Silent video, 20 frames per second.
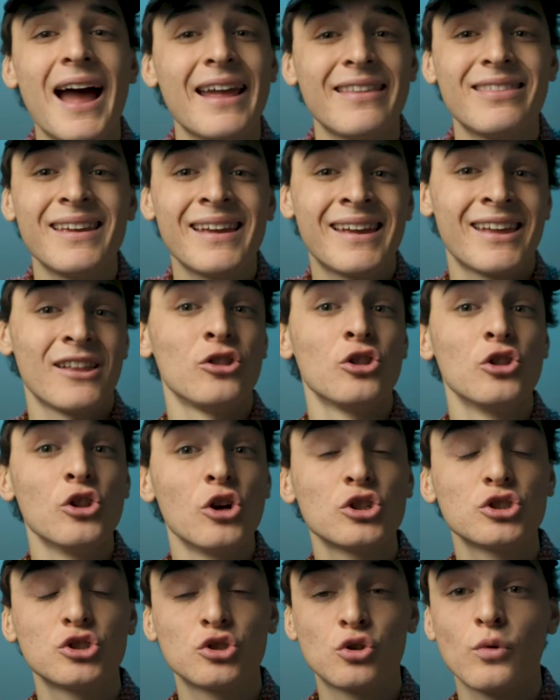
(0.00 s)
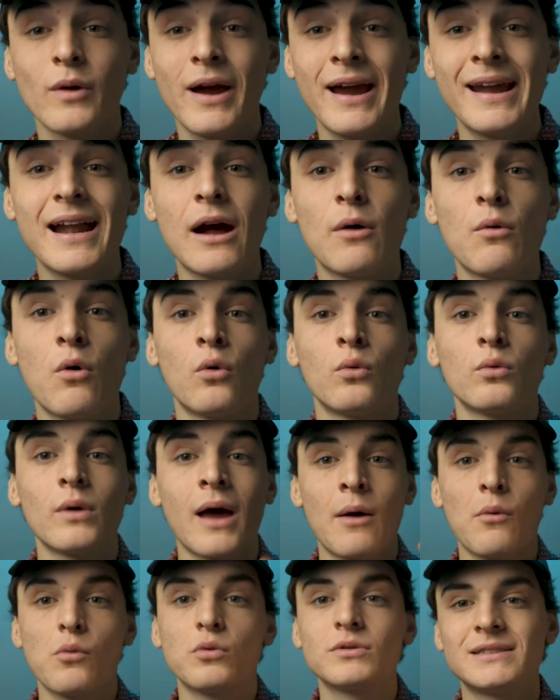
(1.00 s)
I think it looks great. I won't
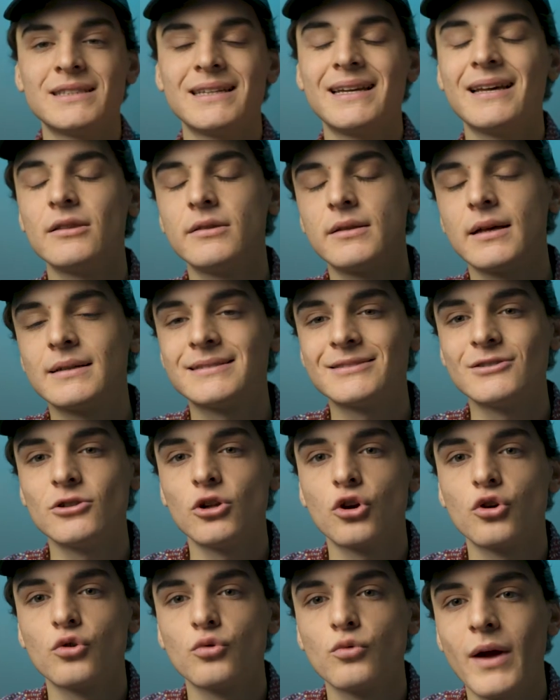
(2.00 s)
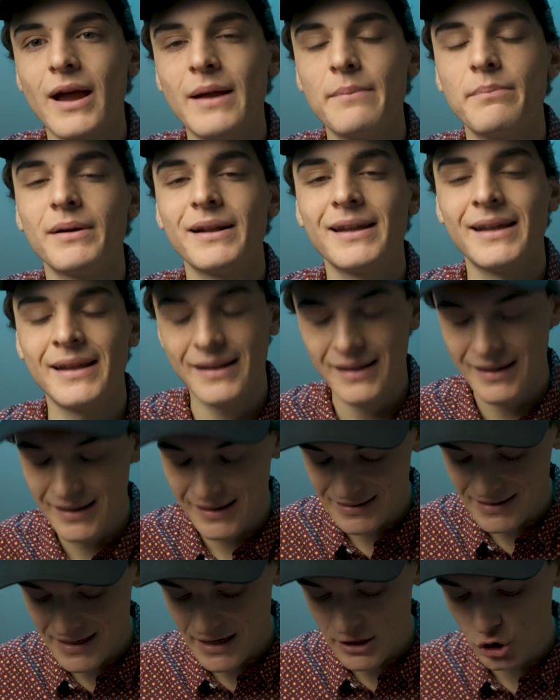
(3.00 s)
I won't say it doesn't look great, but it
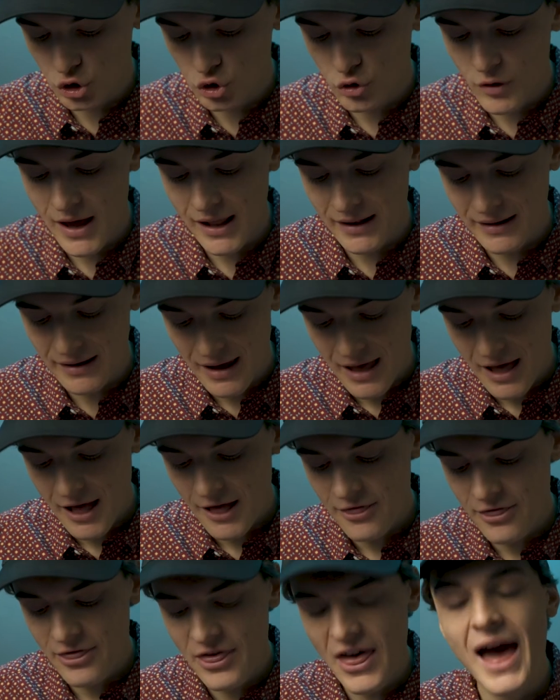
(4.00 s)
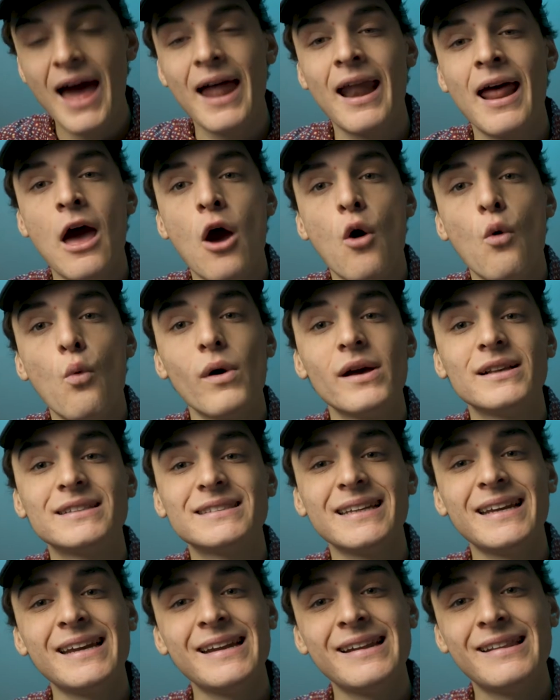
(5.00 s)
is a trend that
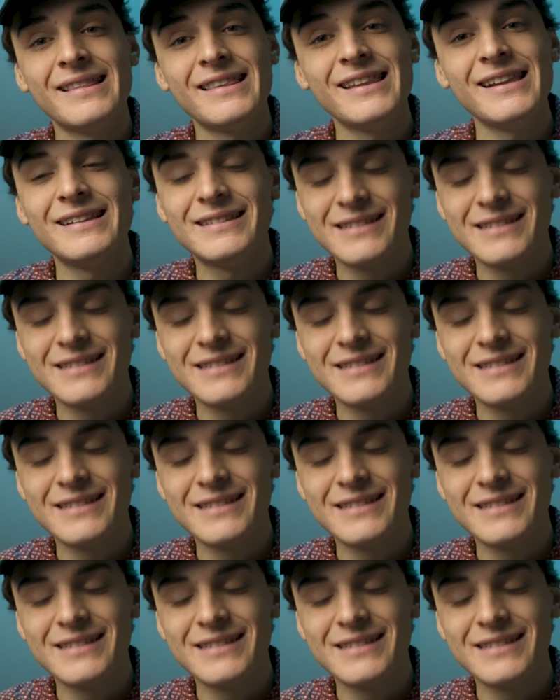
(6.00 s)
was in the